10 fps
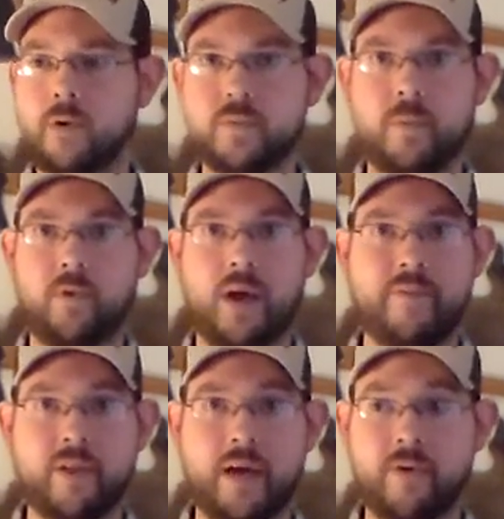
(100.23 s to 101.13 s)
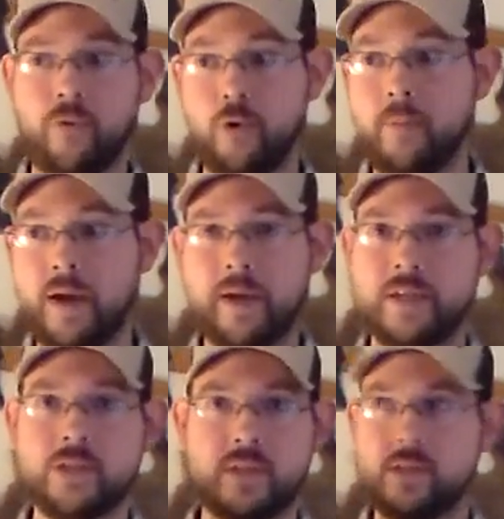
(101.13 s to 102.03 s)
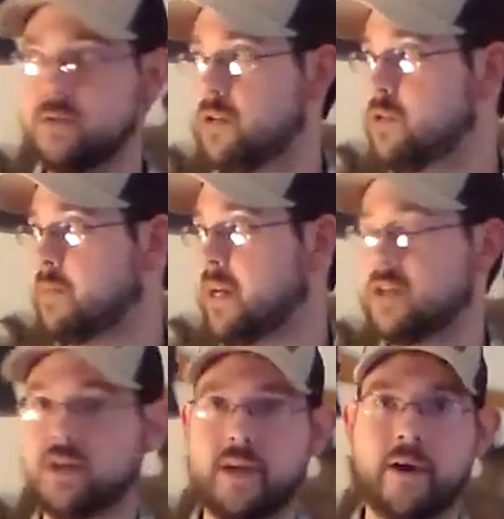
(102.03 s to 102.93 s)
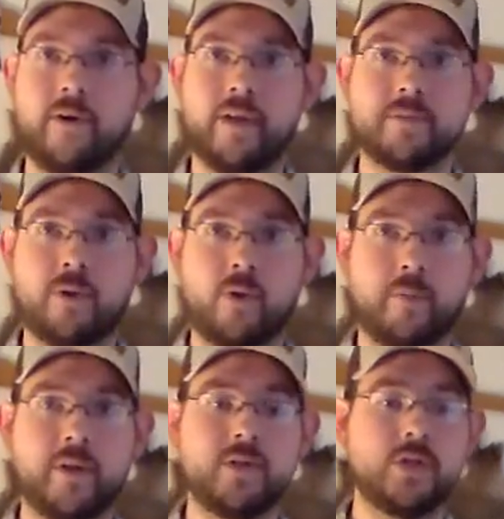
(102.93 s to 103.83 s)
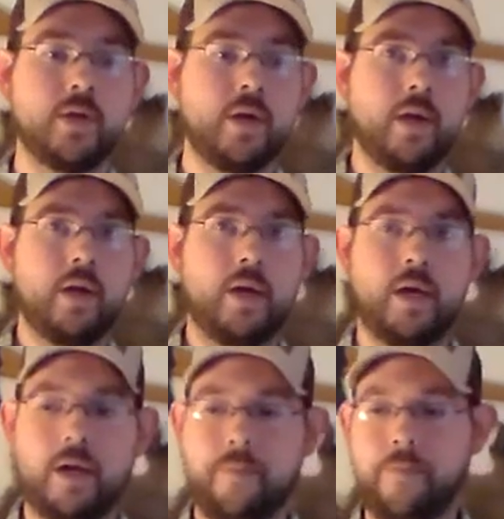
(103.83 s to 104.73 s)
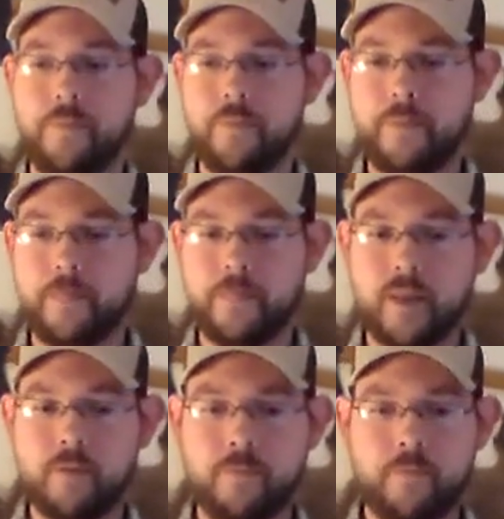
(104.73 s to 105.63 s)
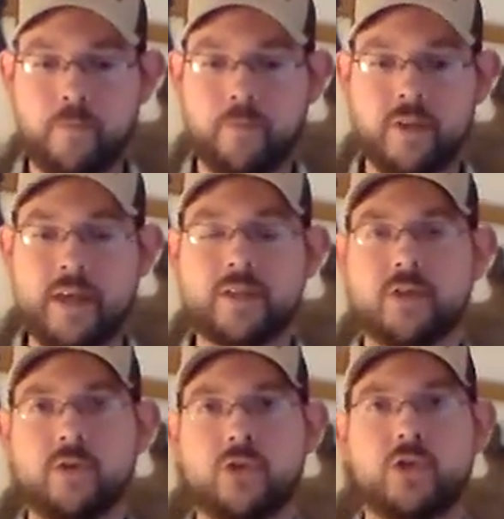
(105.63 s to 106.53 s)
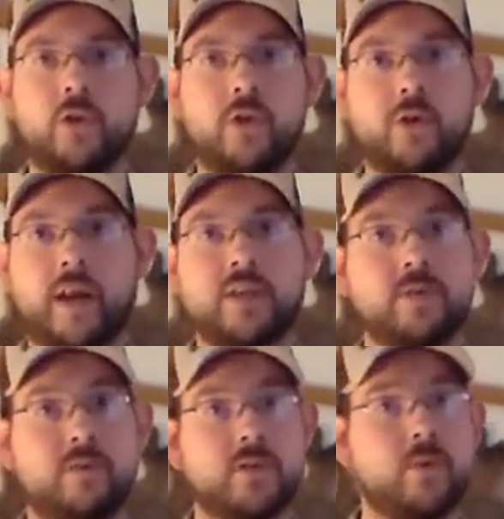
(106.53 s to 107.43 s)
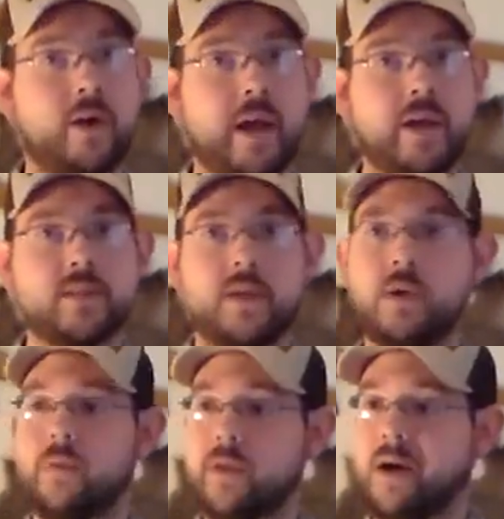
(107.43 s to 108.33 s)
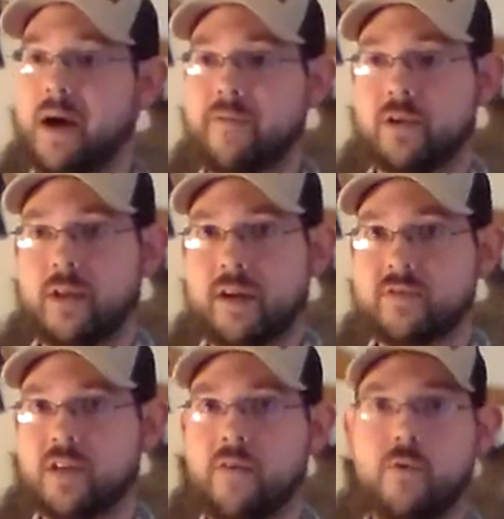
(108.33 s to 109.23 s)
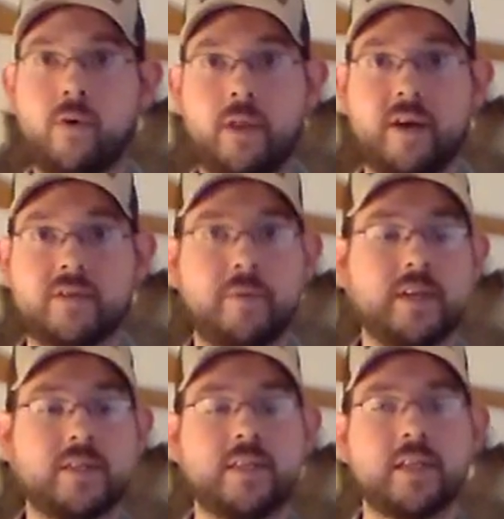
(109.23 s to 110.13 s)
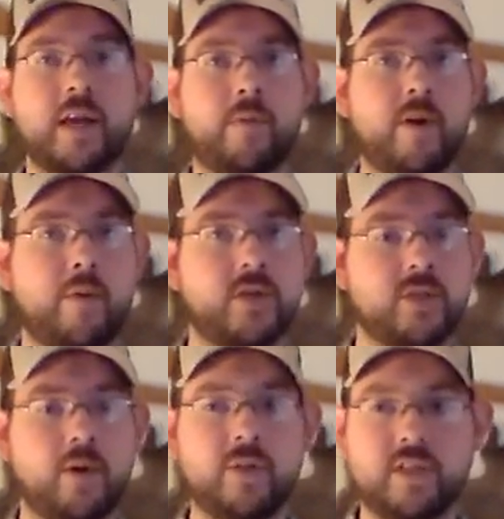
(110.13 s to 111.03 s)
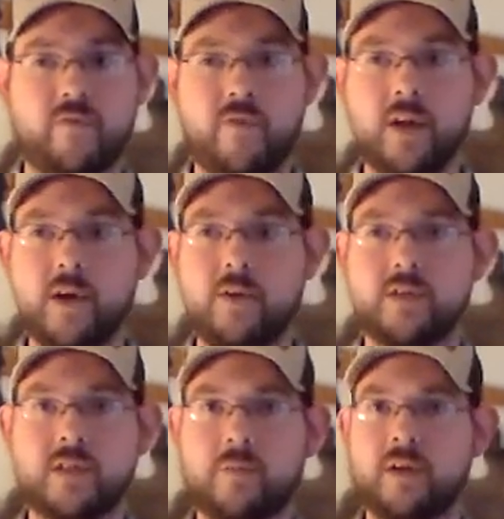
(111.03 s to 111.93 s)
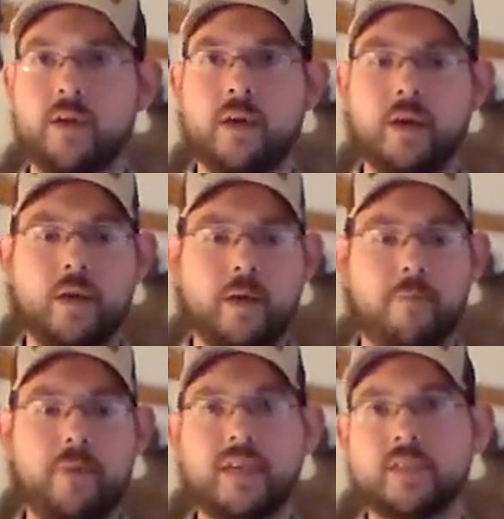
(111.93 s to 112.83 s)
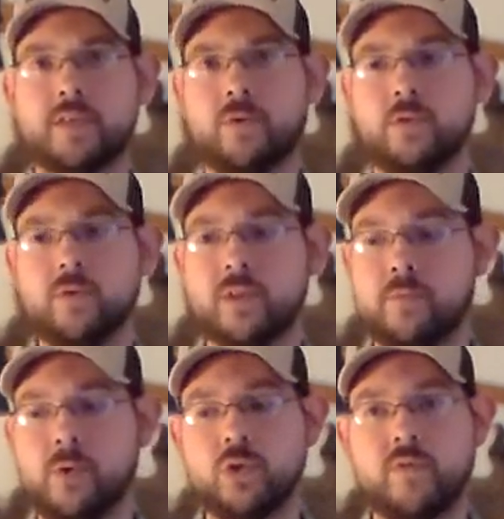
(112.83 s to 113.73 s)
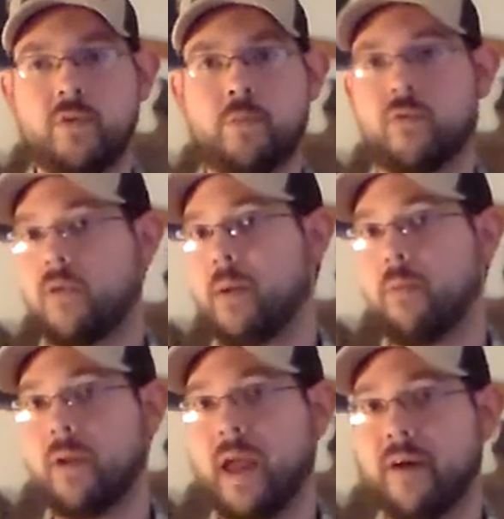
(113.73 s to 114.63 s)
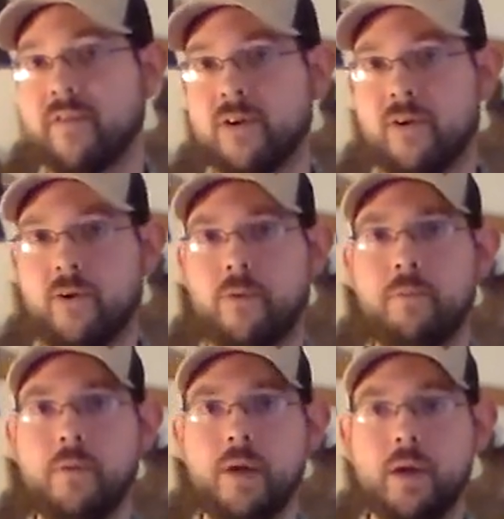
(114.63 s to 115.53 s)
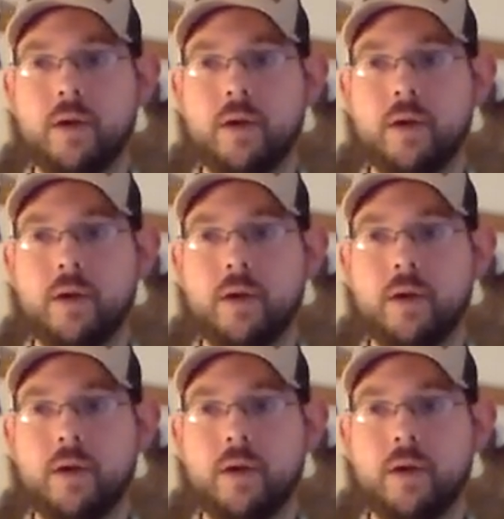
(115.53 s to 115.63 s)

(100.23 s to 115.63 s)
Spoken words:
Most people don't have a lot of room. I actually use my kitchen counter. That's my workbench. But that just goes to show that you can actually restore an axe without having a lot of stuff or a lot of space, and that's kind of what I want to show in this video. It's going to be basic tools that most of you probably have in your home.